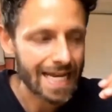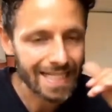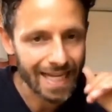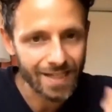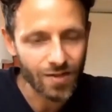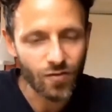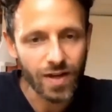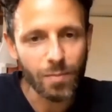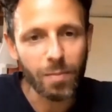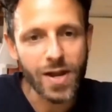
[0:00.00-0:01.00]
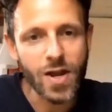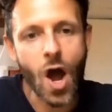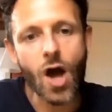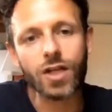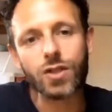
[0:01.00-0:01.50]
necessary but
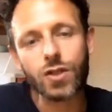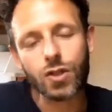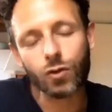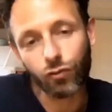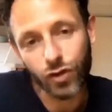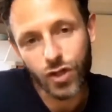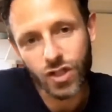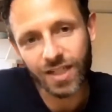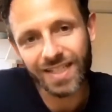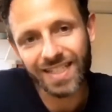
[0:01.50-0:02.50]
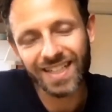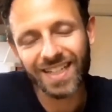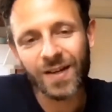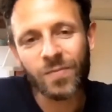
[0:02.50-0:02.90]
not sufficient